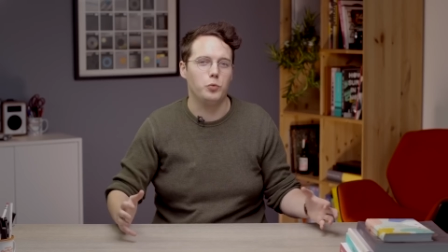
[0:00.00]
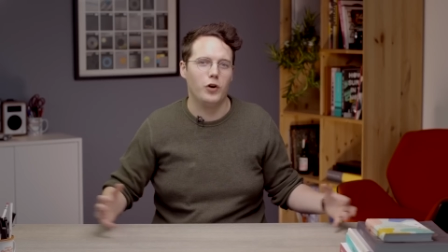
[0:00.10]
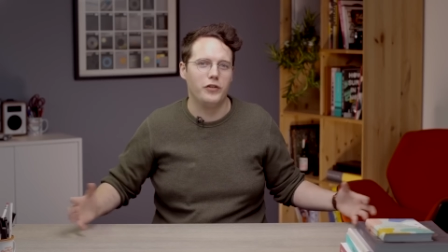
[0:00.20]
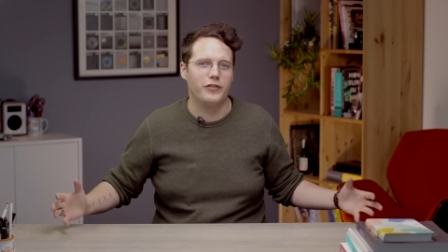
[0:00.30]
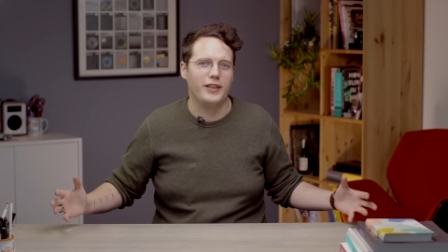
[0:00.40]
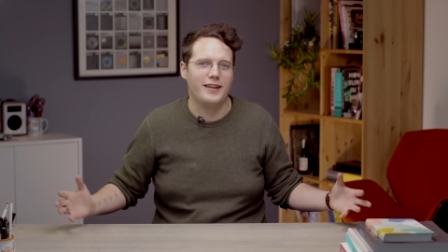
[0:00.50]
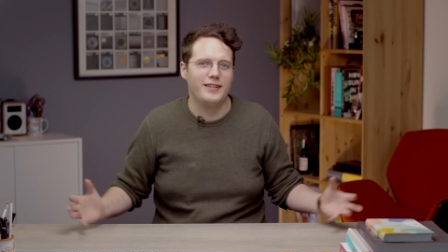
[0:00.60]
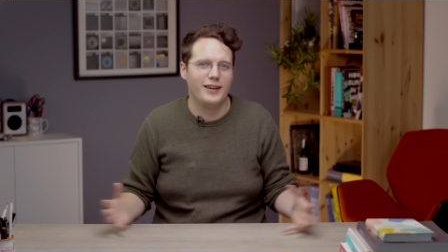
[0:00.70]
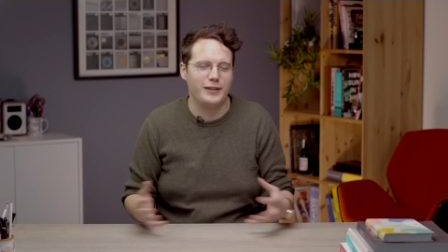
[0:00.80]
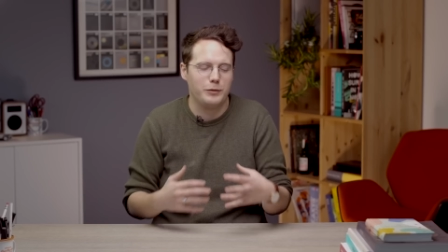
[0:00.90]
you want that
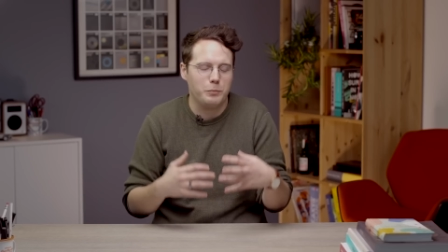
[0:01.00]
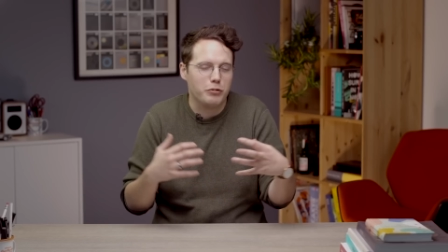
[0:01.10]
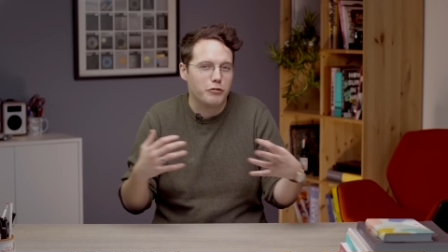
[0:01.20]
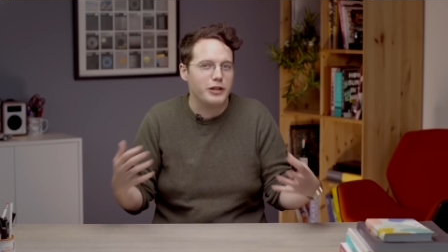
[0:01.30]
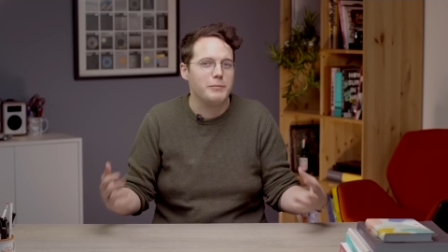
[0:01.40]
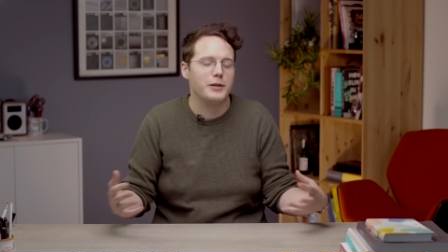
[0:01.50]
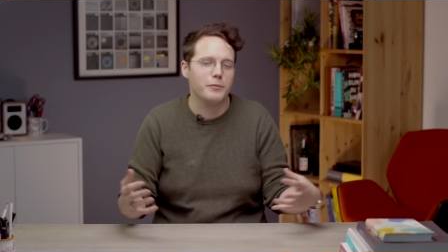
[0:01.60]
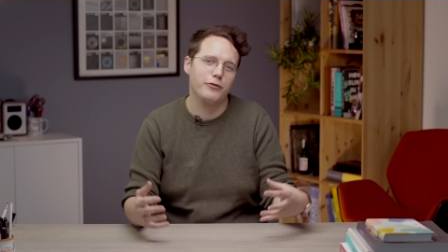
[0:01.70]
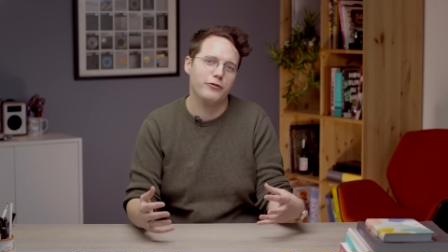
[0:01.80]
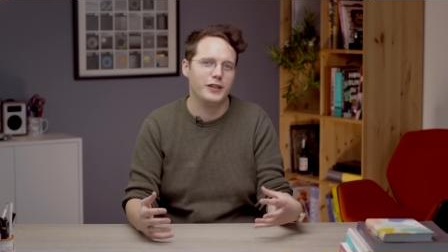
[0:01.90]
nice
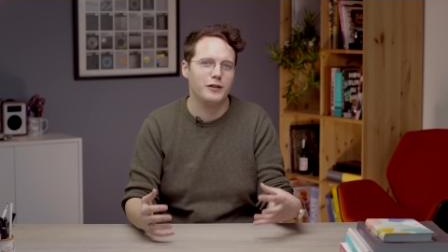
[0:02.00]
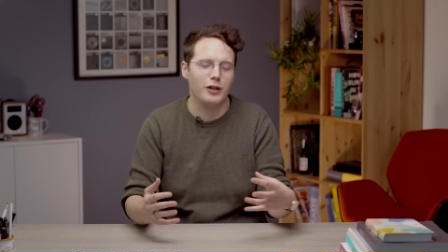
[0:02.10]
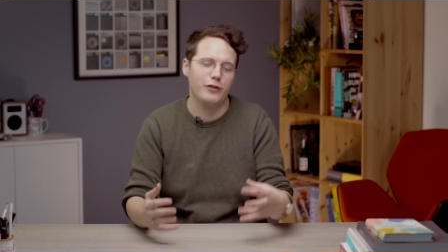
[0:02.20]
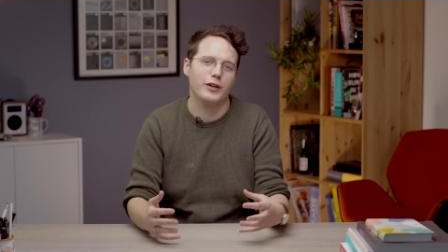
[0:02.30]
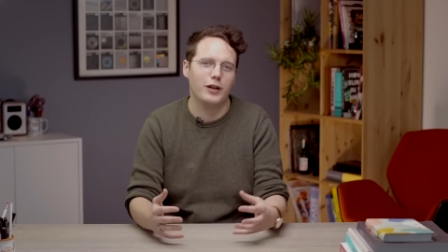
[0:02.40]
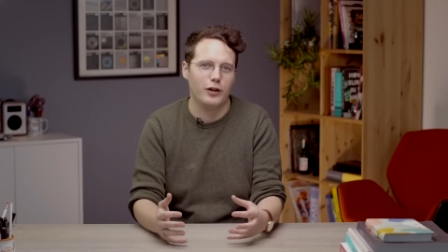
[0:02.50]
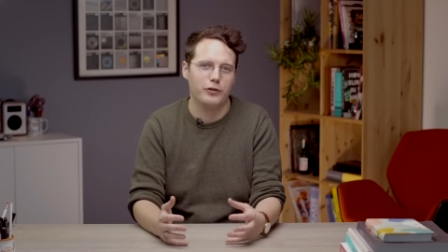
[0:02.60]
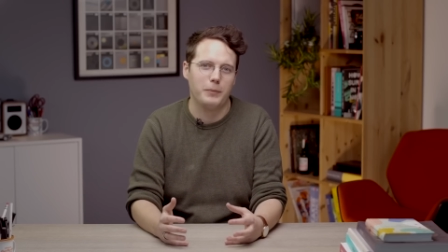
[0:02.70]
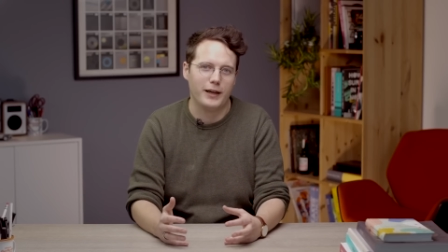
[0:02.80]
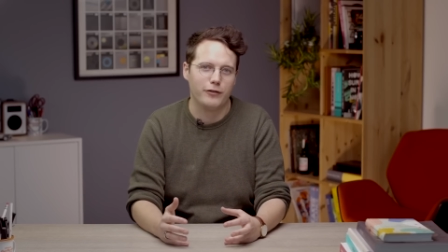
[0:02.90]
premium feel of a
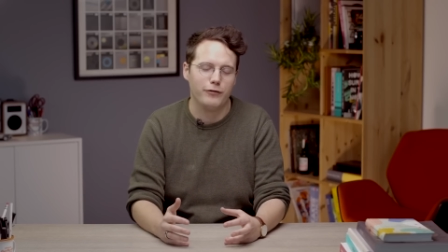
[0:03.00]
glass-backed